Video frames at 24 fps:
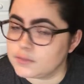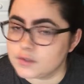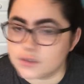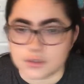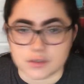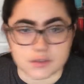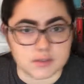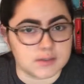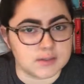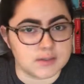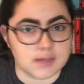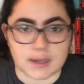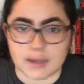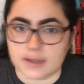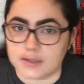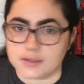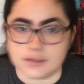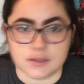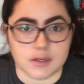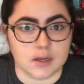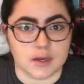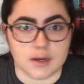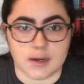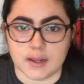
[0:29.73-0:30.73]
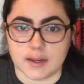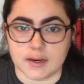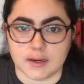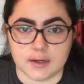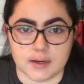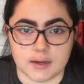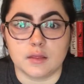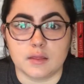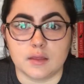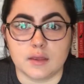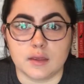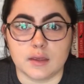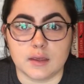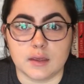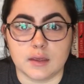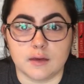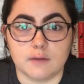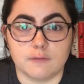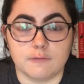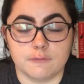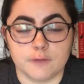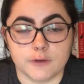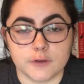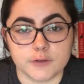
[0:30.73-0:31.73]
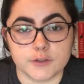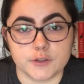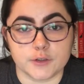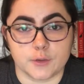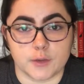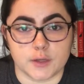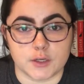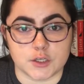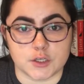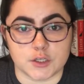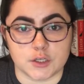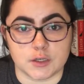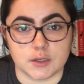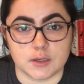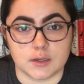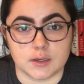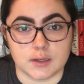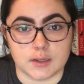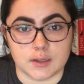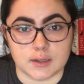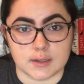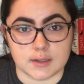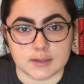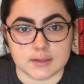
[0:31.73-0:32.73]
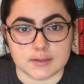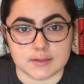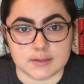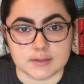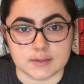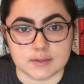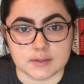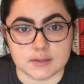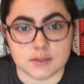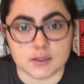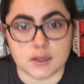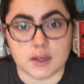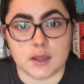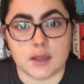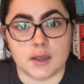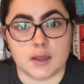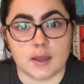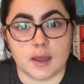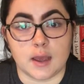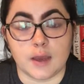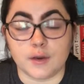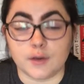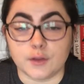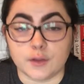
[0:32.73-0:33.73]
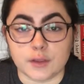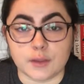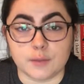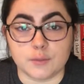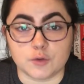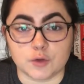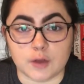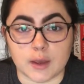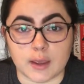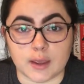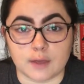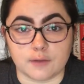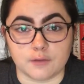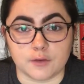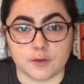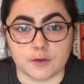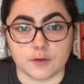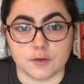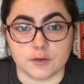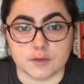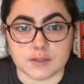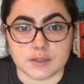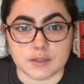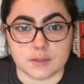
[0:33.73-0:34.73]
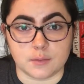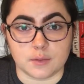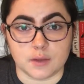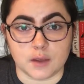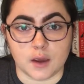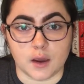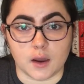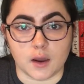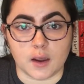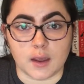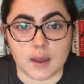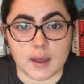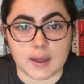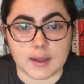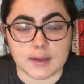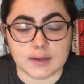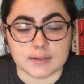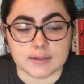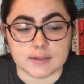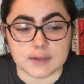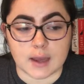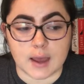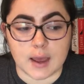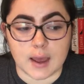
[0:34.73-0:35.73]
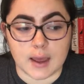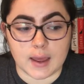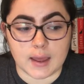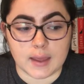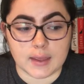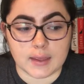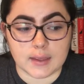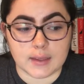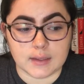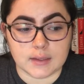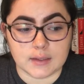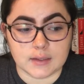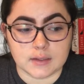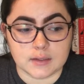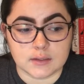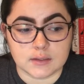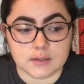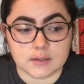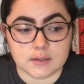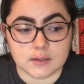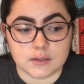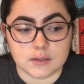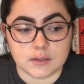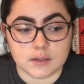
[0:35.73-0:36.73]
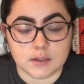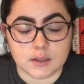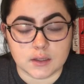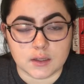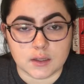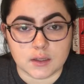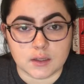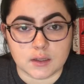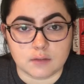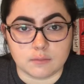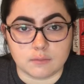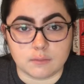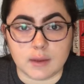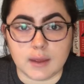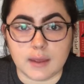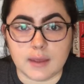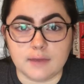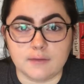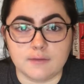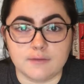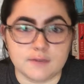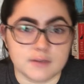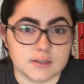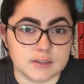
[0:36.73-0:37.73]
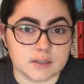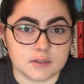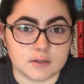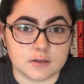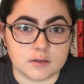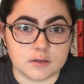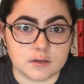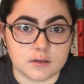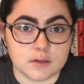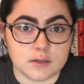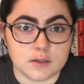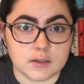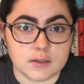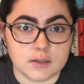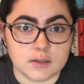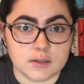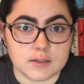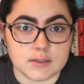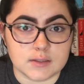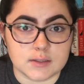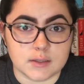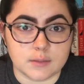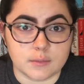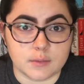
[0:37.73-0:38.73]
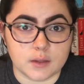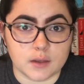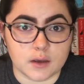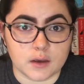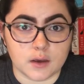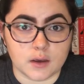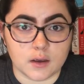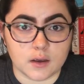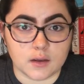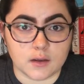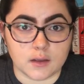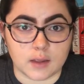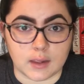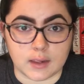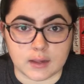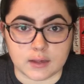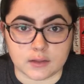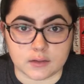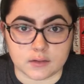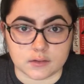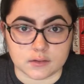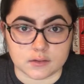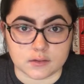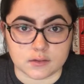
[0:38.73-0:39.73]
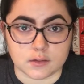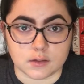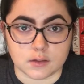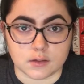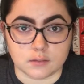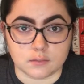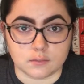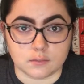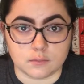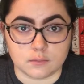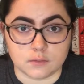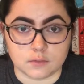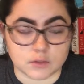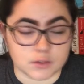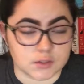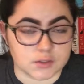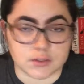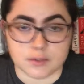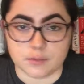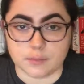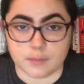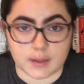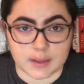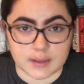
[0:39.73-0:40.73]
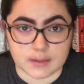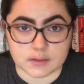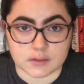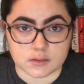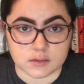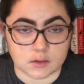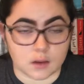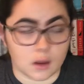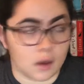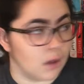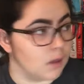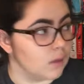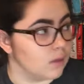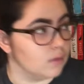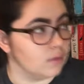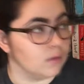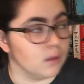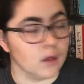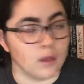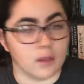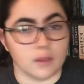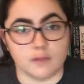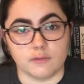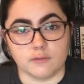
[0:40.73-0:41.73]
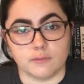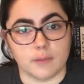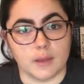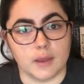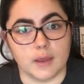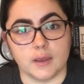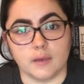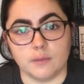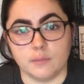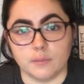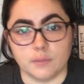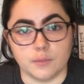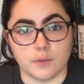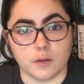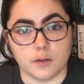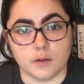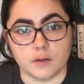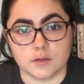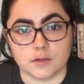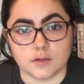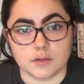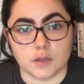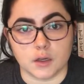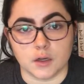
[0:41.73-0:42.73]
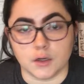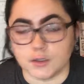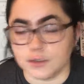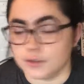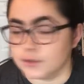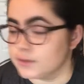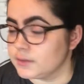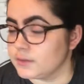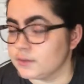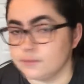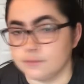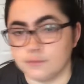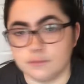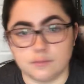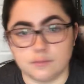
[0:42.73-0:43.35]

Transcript: just days on end. The first question is, how do you keep track of your TBR? And my physical TBR is just a mess. All of my books are just